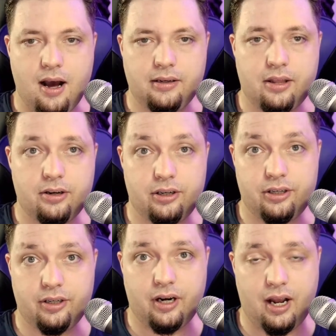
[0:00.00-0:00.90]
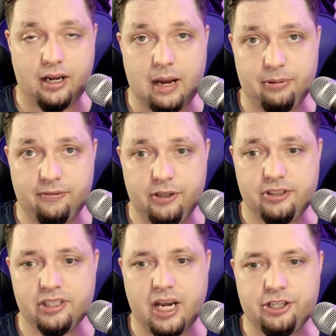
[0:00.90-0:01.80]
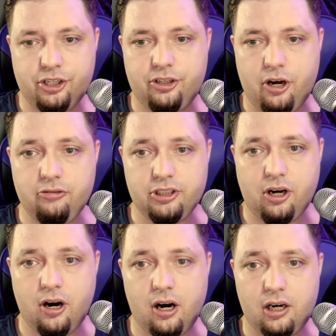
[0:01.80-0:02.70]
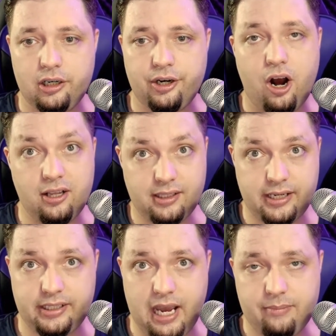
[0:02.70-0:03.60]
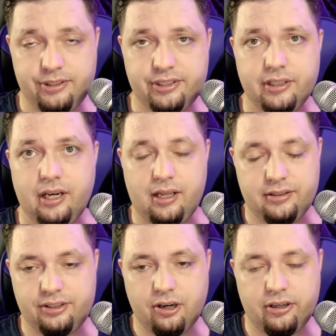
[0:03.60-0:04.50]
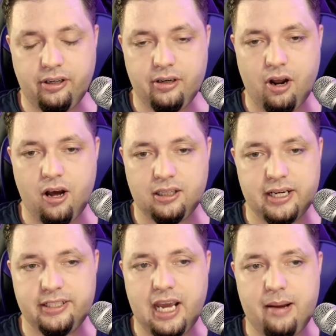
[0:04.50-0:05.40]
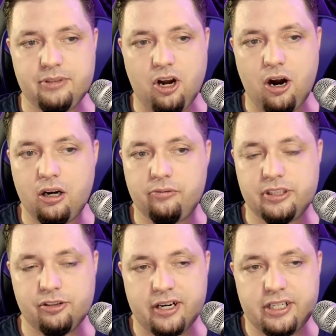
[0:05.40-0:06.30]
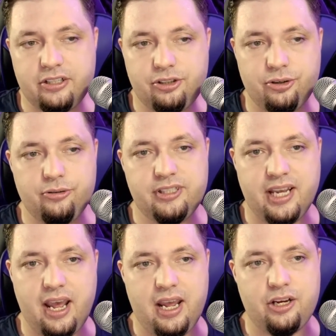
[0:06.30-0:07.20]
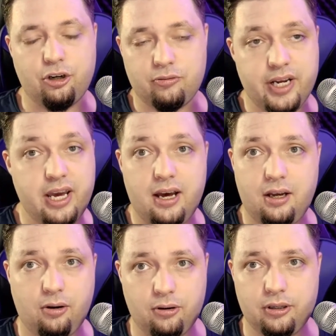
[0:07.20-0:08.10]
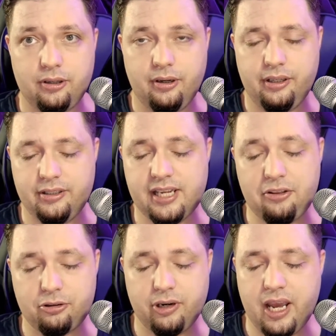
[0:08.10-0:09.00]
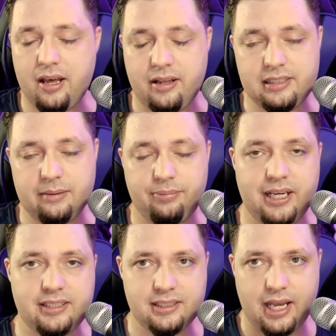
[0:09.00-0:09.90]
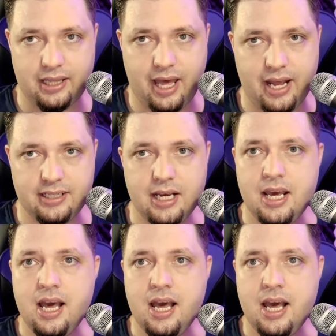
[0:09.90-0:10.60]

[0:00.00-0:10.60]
Another couple of uses I should note are online games certain online games are restricted to say Korea or you know South Korea and some places like that.